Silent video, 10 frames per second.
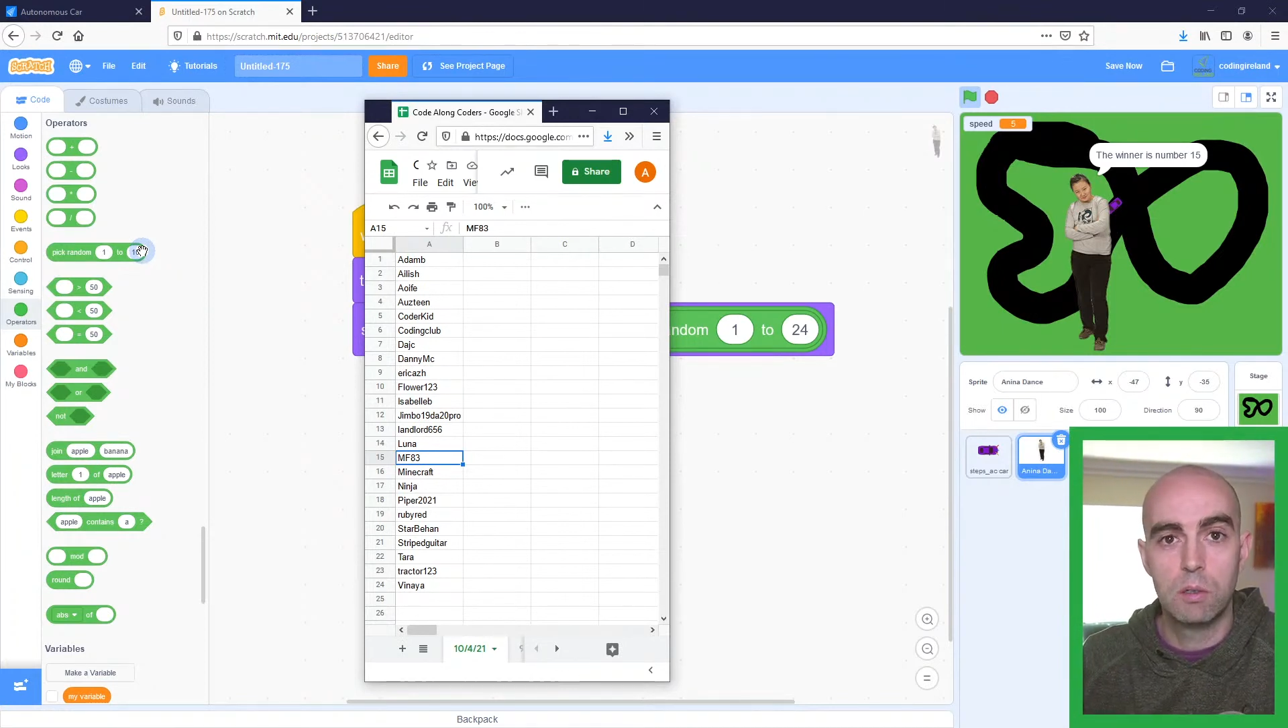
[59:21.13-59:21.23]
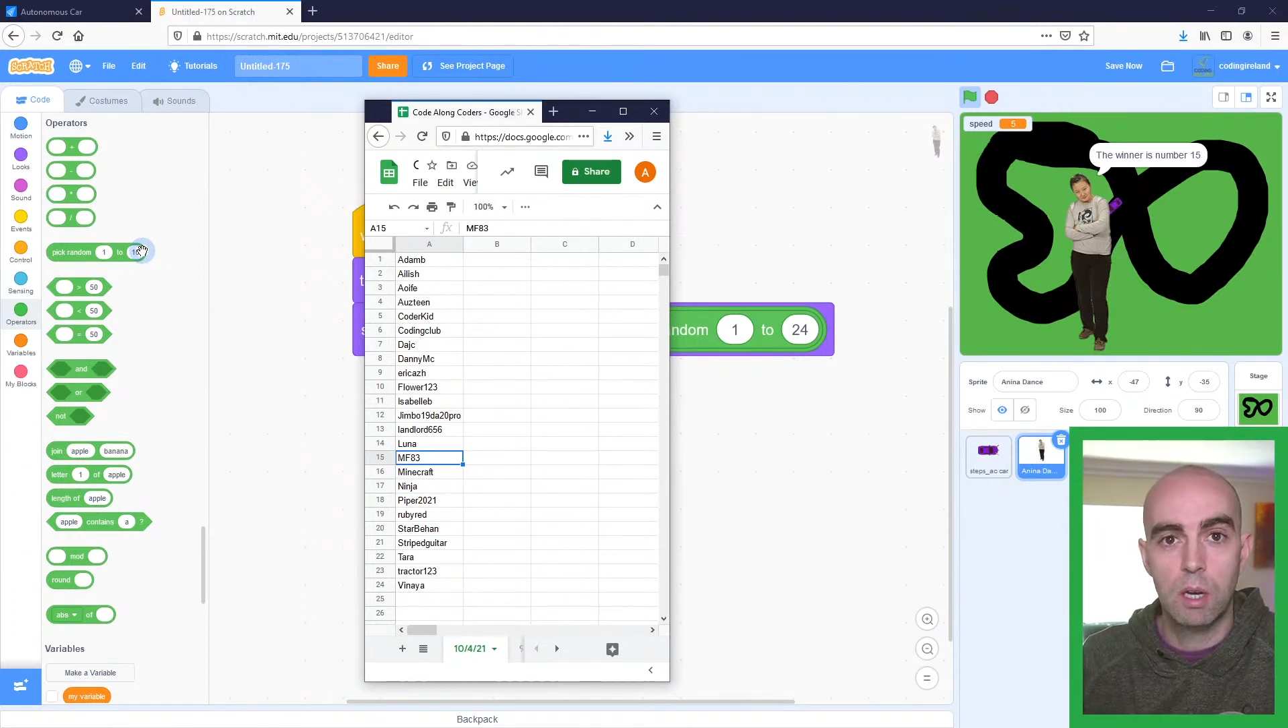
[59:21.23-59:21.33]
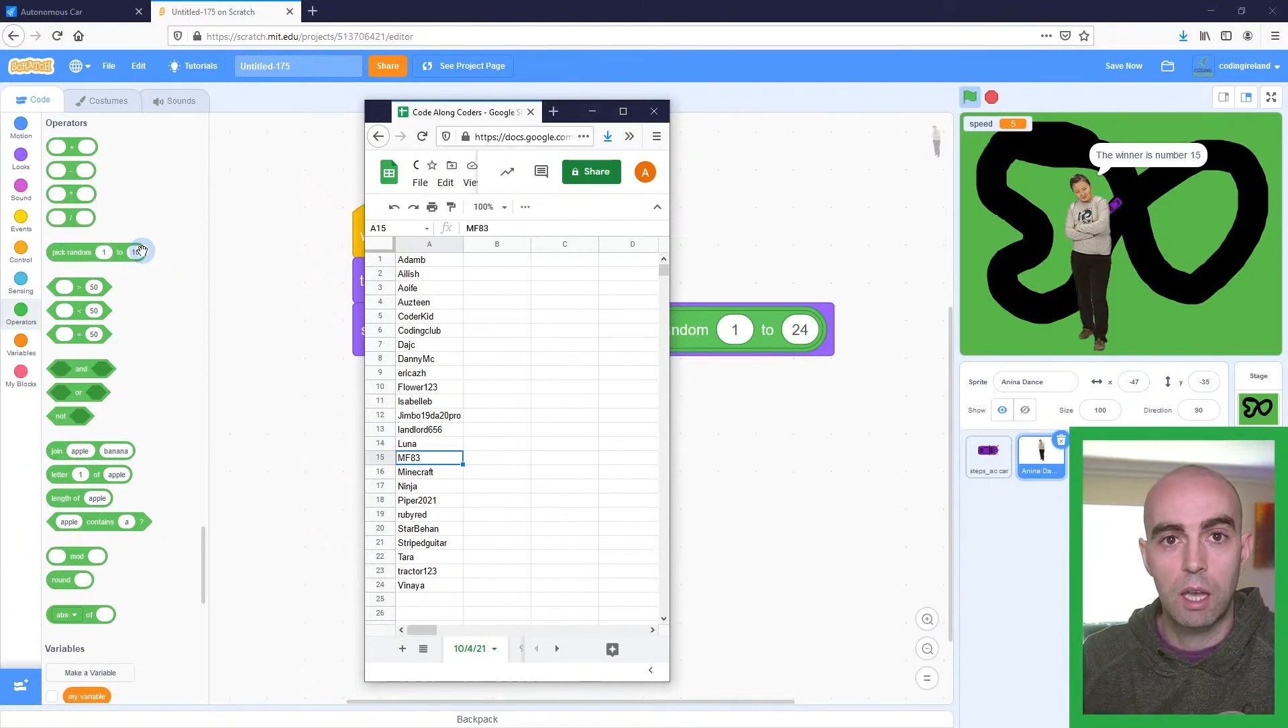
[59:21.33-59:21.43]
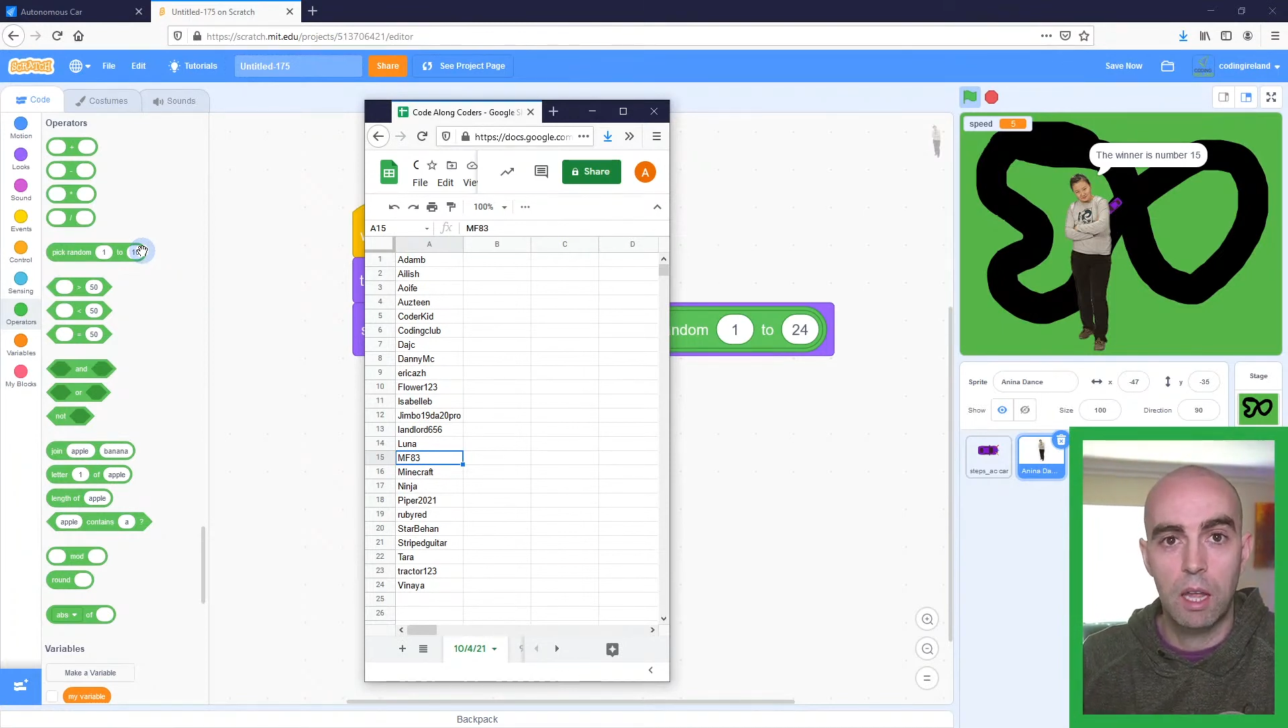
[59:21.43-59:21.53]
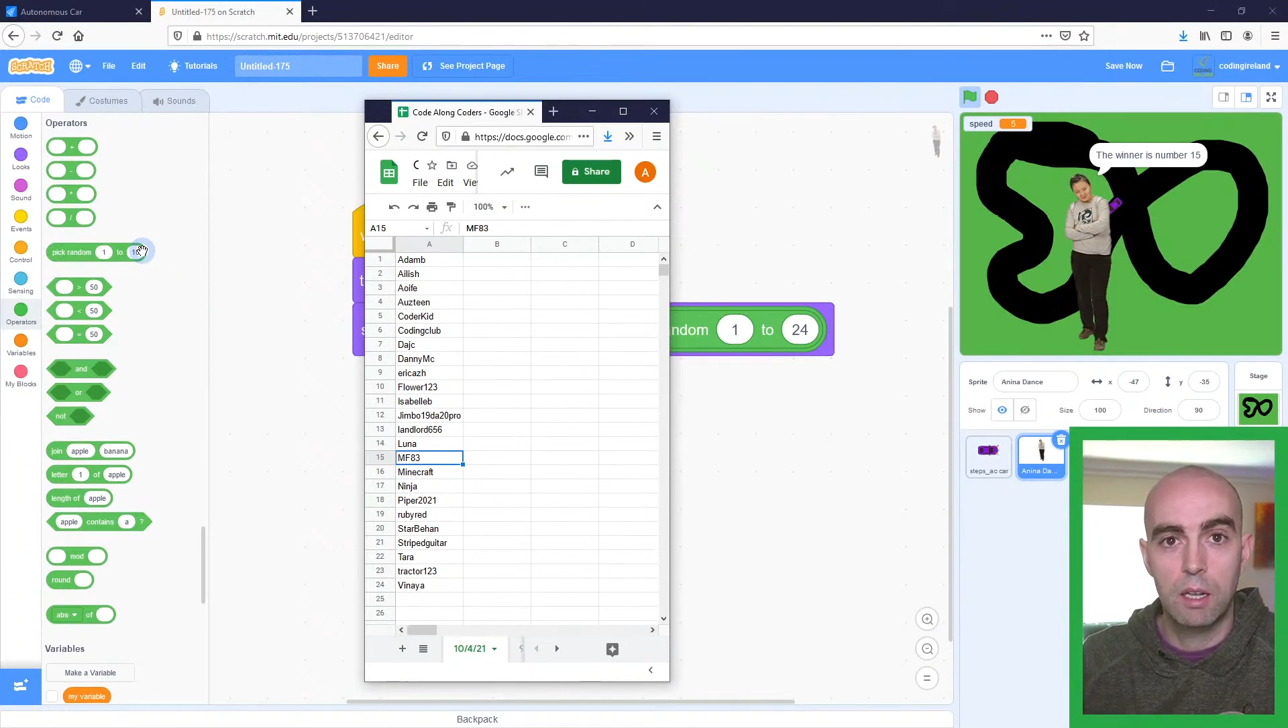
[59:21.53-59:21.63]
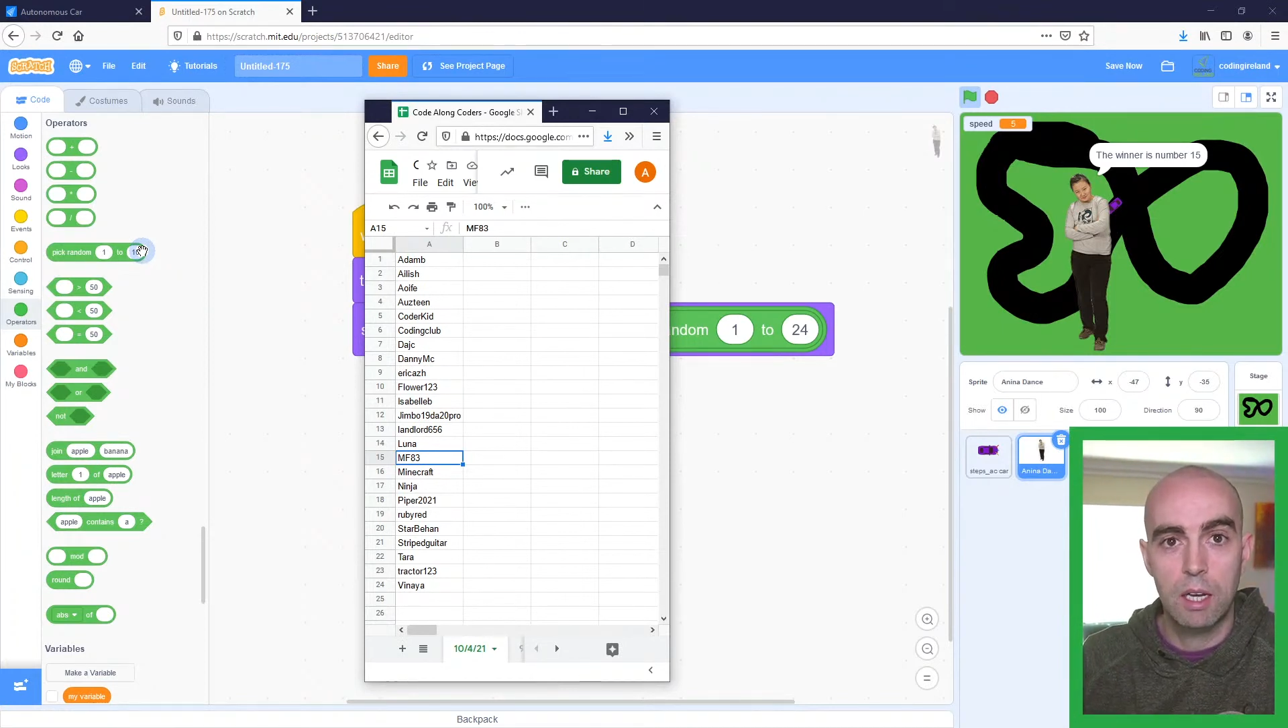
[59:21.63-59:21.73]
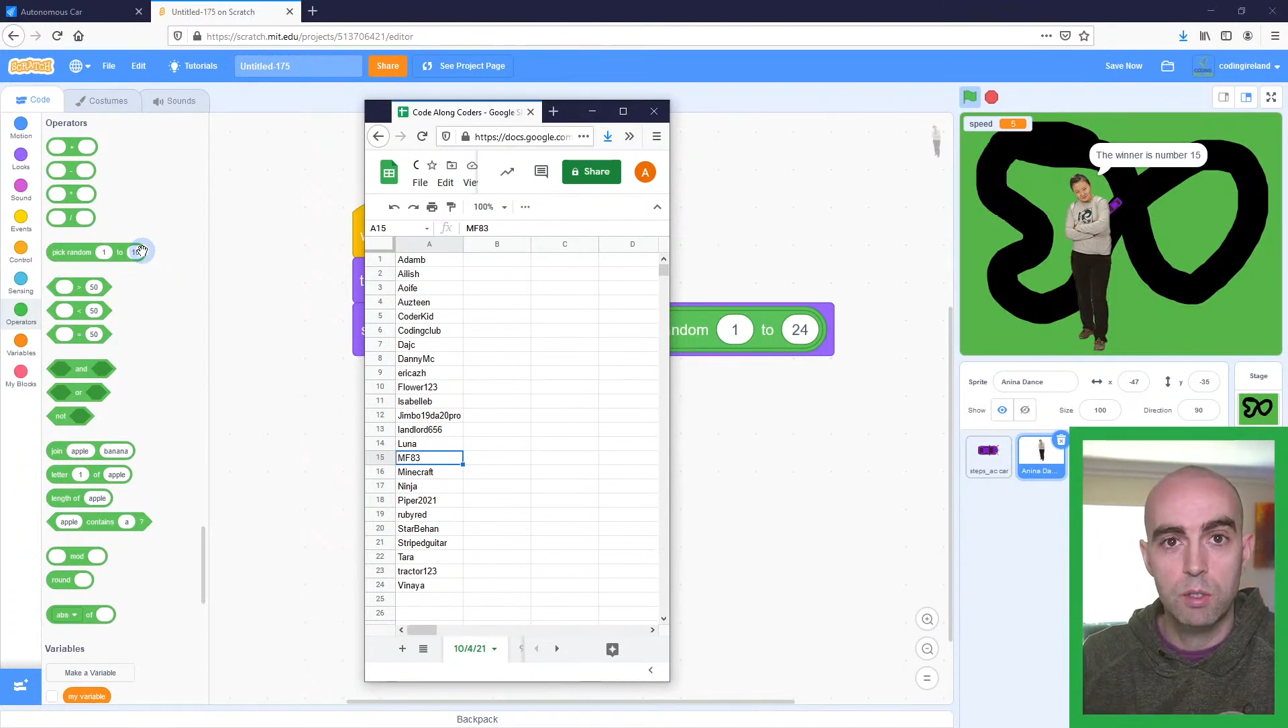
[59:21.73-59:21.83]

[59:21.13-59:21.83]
again next